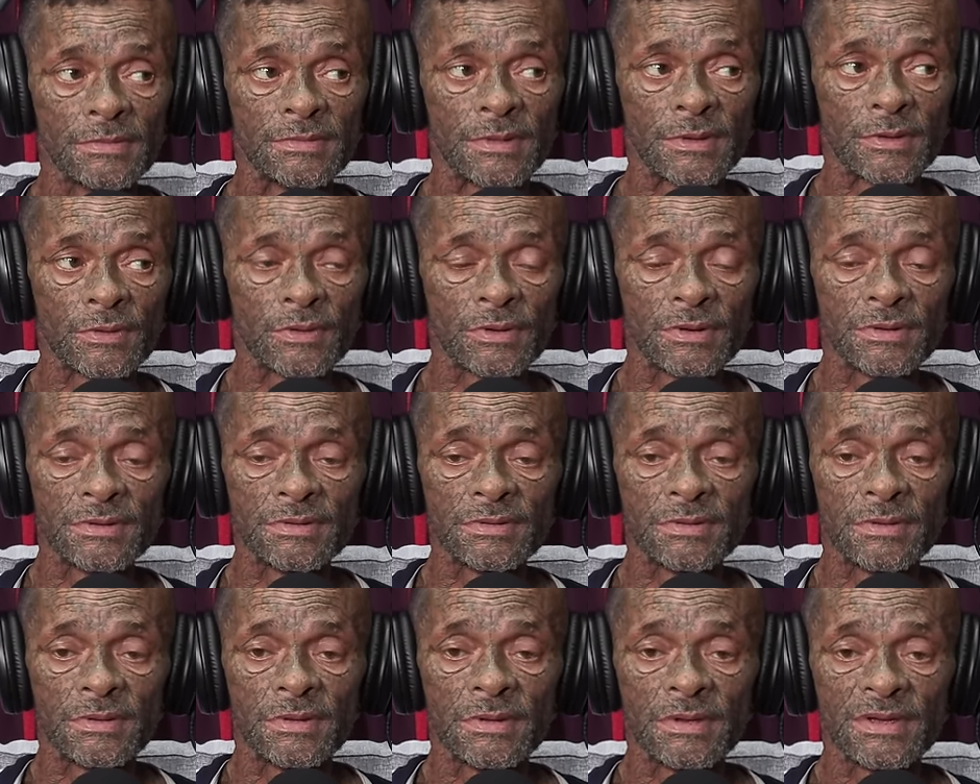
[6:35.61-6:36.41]
they
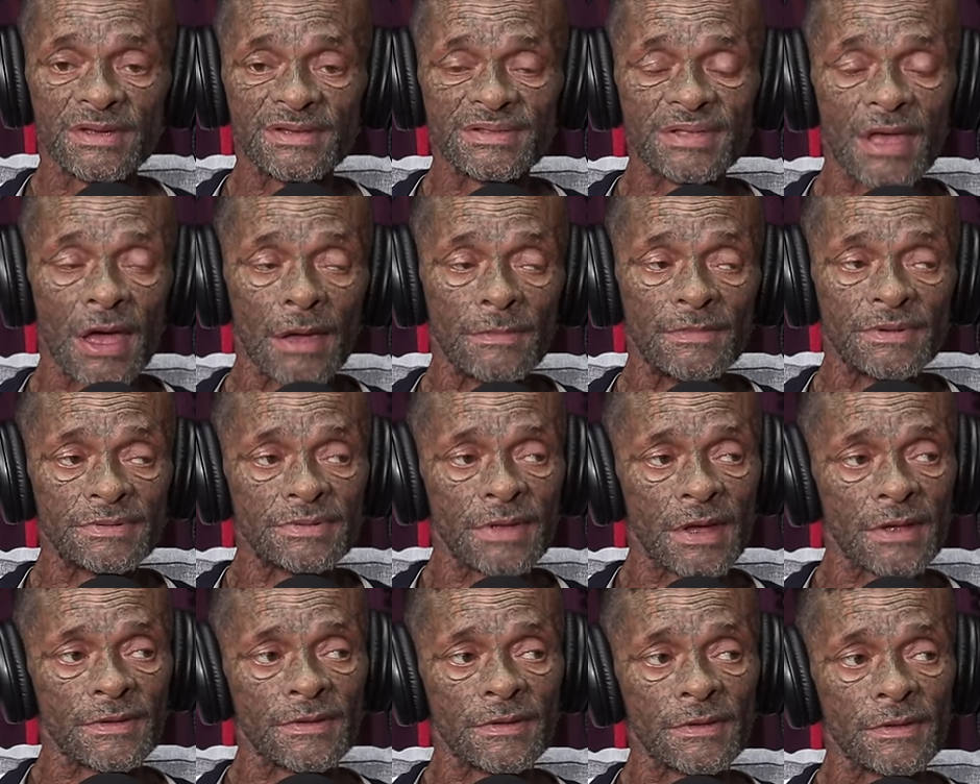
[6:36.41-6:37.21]
couldn't stab
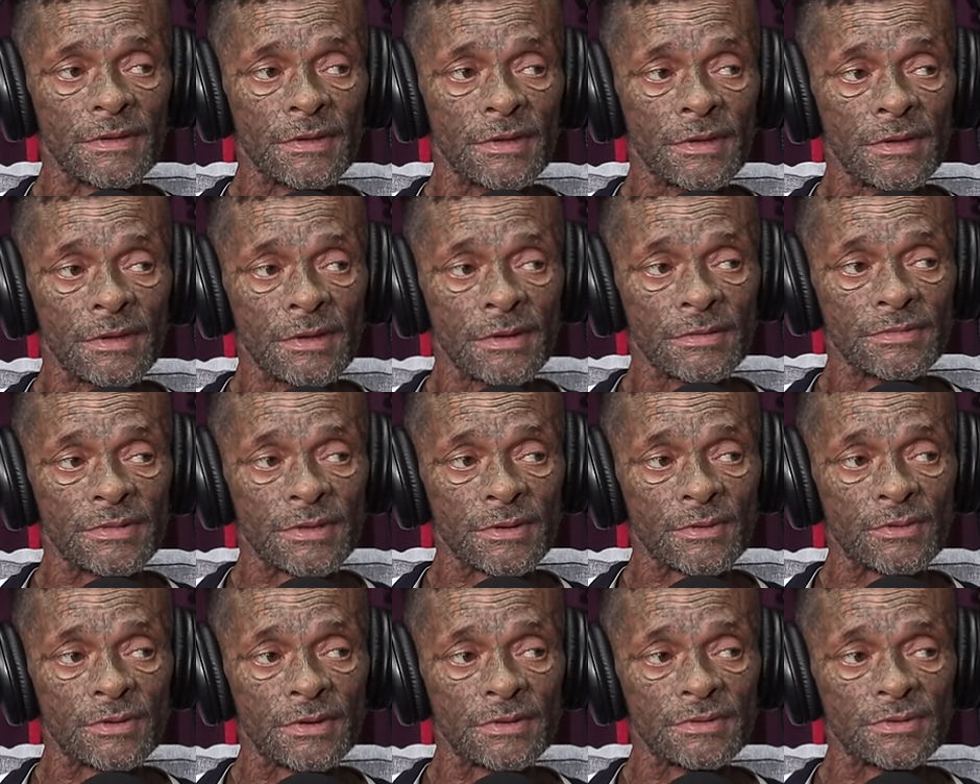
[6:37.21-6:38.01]
each other,
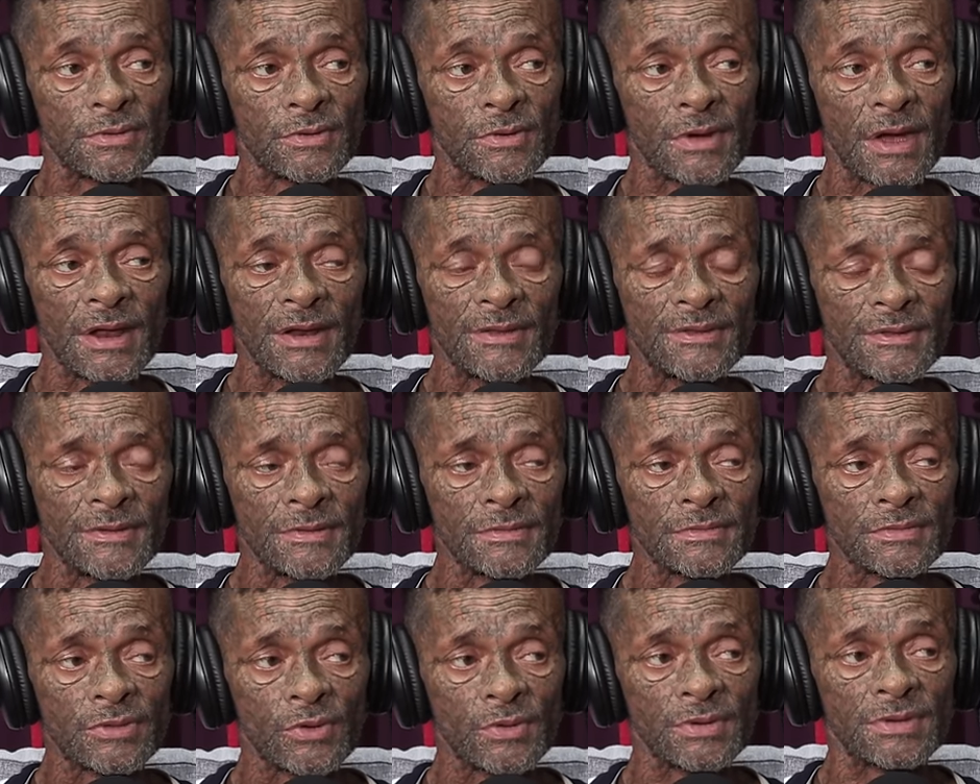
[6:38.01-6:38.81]
they couldn't do
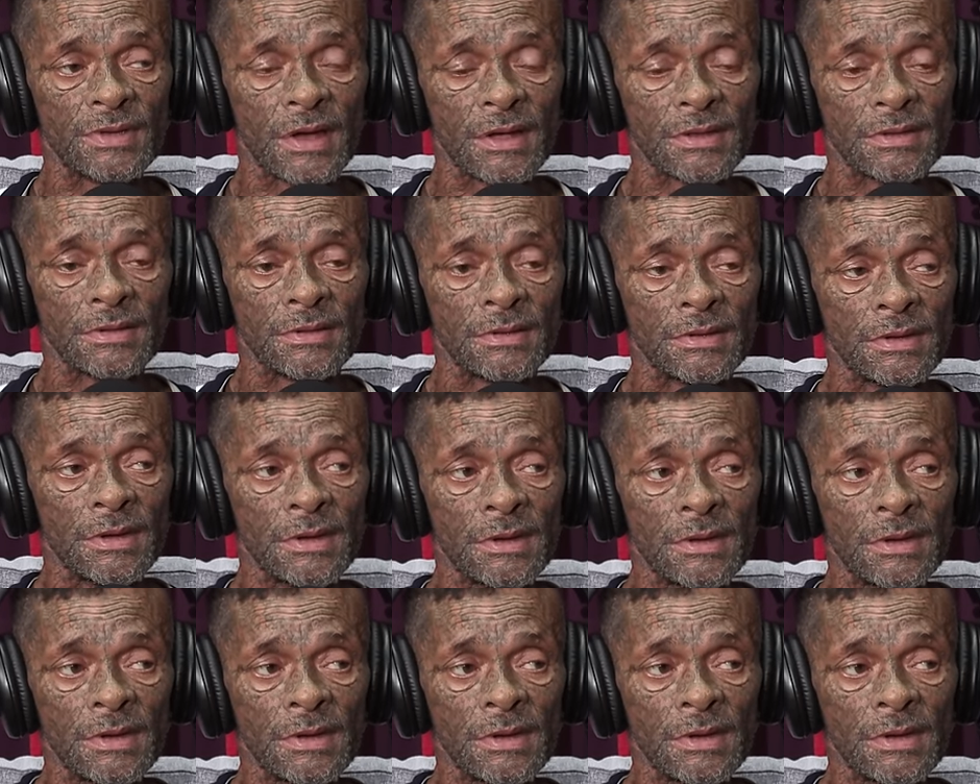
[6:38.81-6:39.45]
anything to each other,